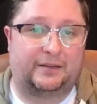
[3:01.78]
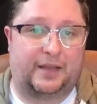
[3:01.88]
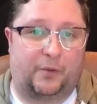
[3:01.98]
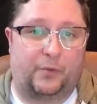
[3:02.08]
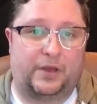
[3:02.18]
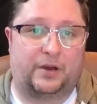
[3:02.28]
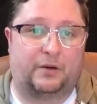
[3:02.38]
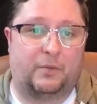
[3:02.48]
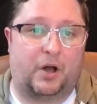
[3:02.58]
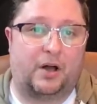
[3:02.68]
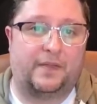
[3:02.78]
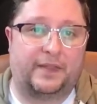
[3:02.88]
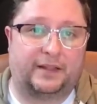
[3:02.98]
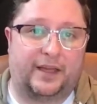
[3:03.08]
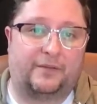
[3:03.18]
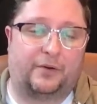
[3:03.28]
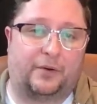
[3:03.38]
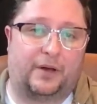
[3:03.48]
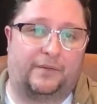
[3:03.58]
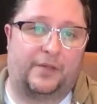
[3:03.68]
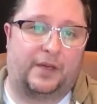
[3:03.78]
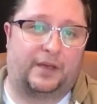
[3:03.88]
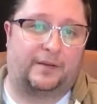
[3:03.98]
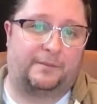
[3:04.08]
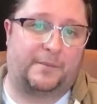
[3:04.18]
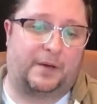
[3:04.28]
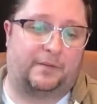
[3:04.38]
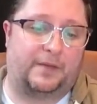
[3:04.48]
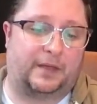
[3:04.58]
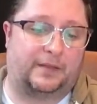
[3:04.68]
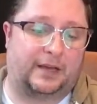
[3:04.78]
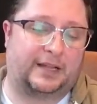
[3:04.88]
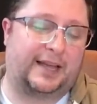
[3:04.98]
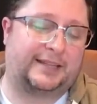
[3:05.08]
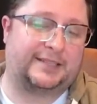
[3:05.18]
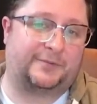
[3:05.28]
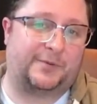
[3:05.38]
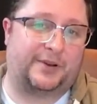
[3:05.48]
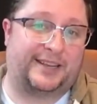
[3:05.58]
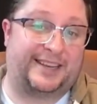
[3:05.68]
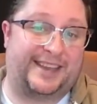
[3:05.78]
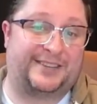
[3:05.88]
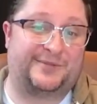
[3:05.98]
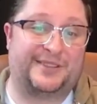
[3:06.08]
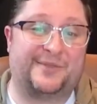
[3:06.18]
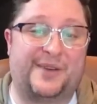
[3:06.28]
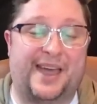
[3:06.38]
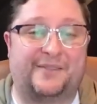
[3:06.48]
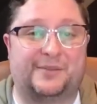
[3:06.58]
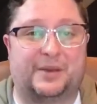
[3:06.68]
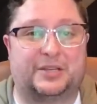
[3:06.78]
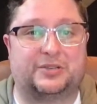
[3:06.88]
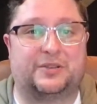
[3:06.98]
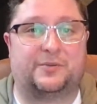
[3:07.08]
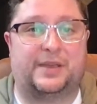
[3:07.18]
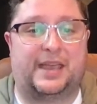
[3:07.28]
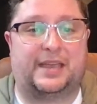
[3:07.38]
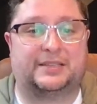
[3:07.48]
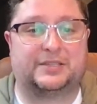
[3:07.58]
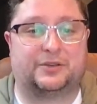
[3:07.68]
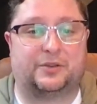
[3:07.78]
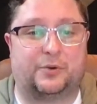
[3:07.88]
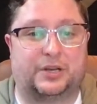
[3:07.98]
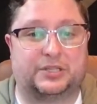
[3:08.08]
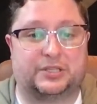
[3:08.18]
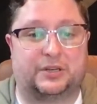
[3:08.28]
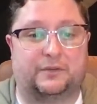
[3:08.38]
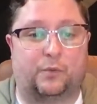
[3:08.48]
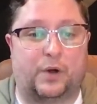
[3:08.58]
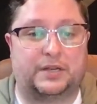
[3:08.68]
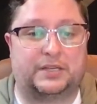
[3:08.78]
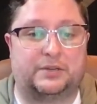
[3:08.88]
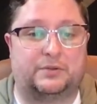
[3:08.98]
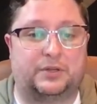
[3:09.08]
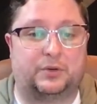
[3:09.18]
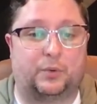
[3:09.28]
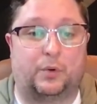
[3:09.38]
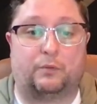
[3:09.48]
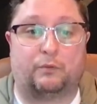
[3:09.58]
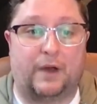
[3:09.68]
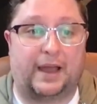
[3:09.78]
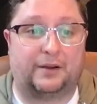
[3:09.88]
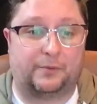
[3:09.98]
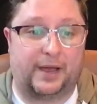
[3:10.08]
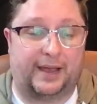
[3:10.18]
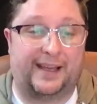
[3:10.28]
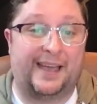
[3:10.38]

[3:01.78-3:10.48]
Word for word: that we are on the level of the of the the clients that we want to engage with, we have to make sure that we answer the question of what do you do right away.